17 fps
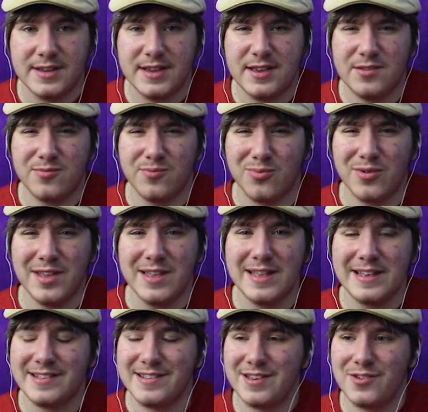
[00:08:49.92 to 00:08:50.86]
he's
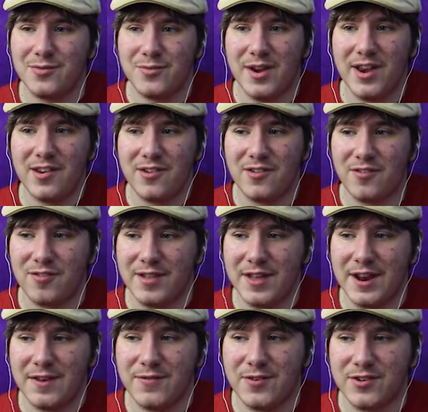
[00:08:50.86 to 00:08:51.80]
really situational.
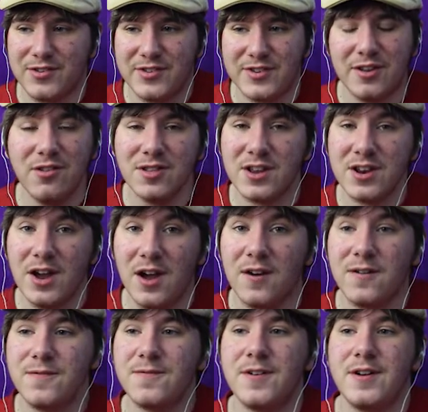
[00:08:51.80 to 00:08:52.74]
And if you're skilled
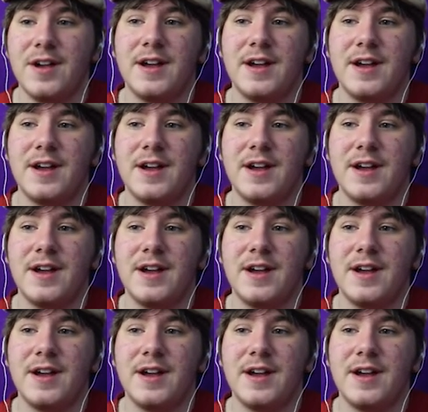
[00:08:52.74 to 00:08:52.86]
enough,